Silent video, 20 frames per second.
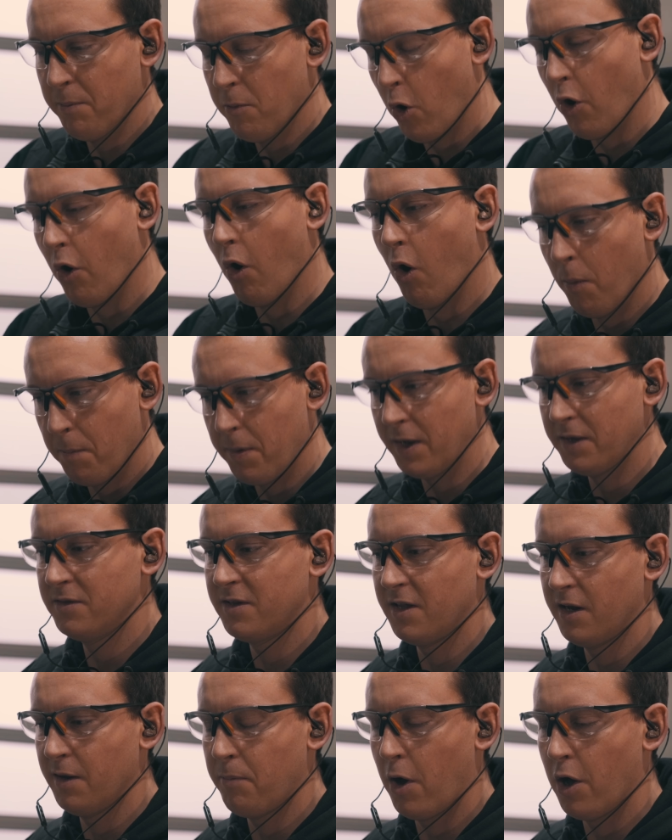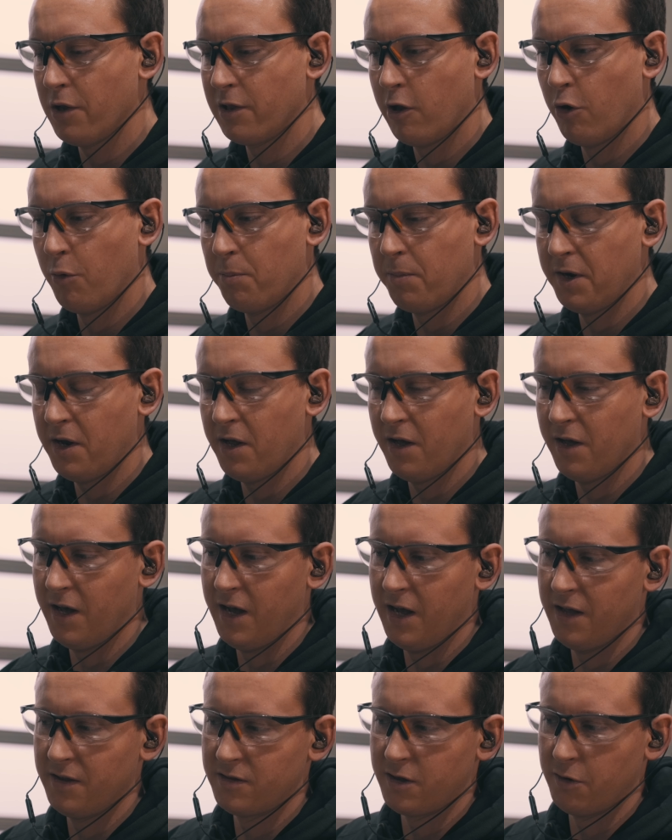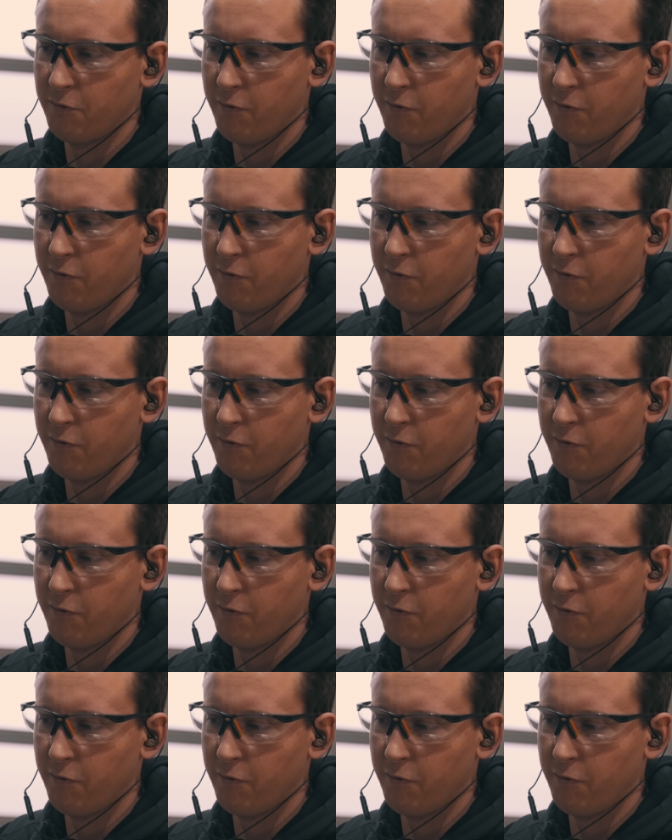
more open than a bottle opener, and the